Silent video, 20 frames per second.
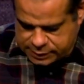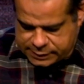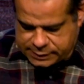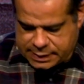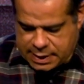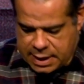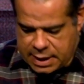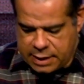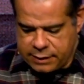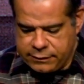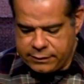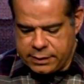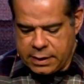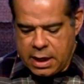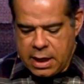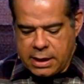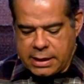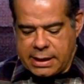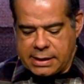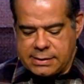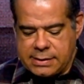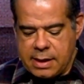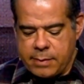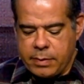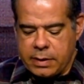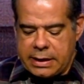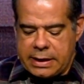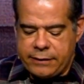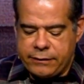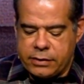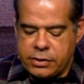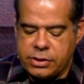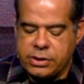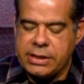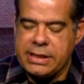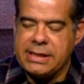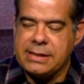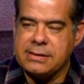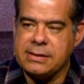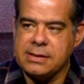saved. Yes, they believe in
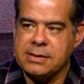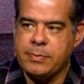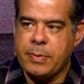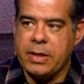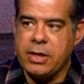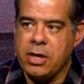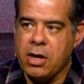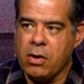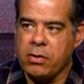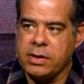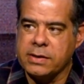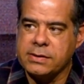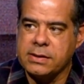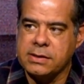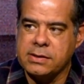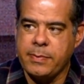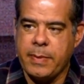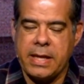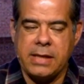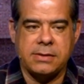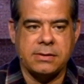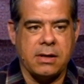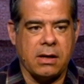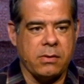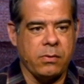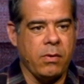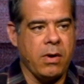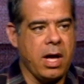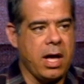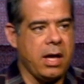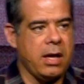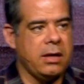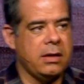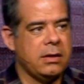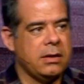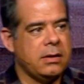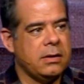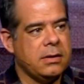Jesus, but notice it's based on what?